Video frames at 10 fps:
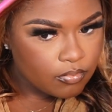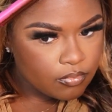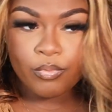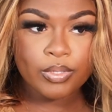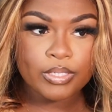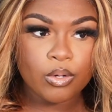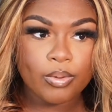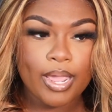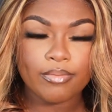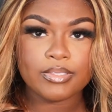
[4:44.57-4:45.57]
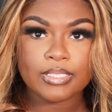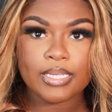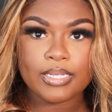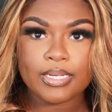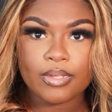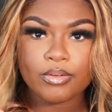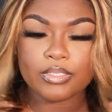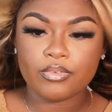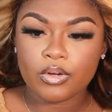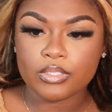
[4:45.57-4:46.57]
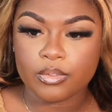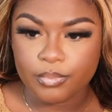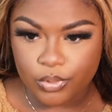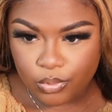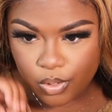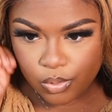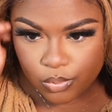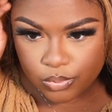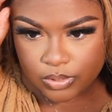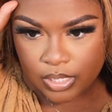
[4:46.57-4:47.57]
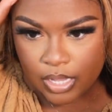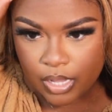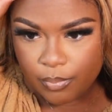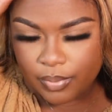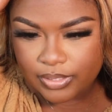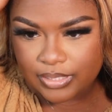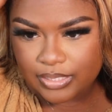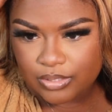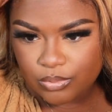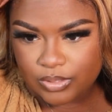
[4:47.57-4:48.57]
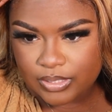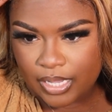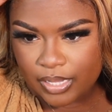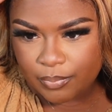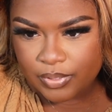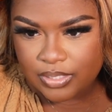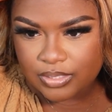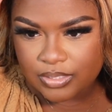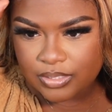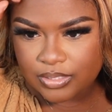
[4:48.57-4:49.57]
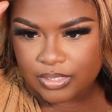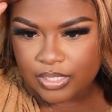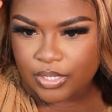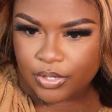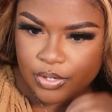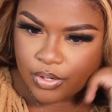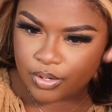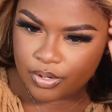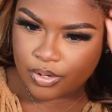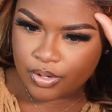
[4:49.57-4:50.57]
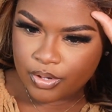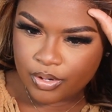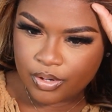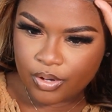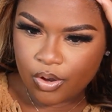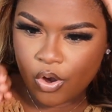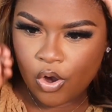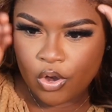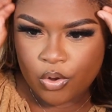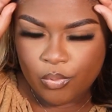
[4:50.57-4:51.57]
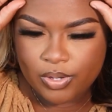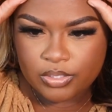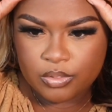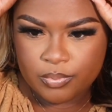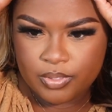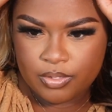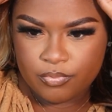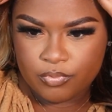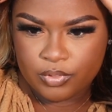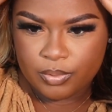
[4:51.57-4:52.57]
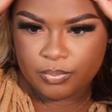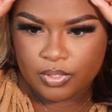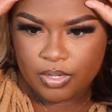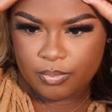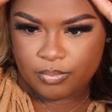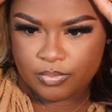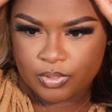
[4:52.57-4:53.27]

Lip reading: You really don't have to lay it down as far as the middle goes, but these little side pieces here are going to be flipped up.